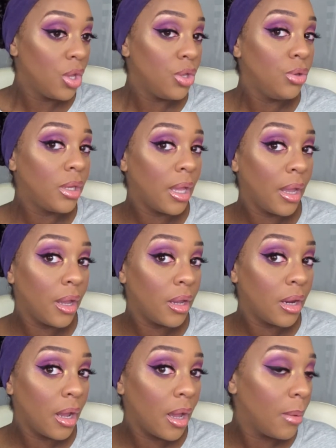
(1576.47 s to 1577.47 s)
You
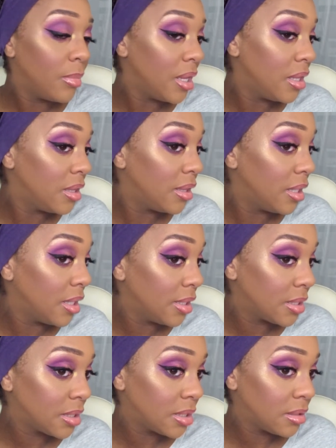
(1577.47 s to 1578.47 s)
can't, I mean,
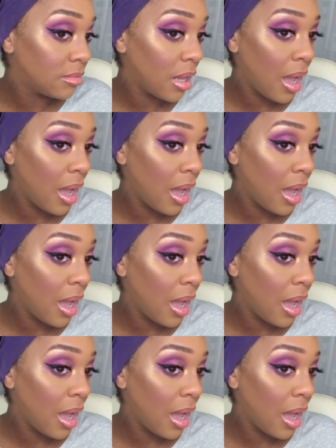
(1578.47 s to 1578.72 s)
this,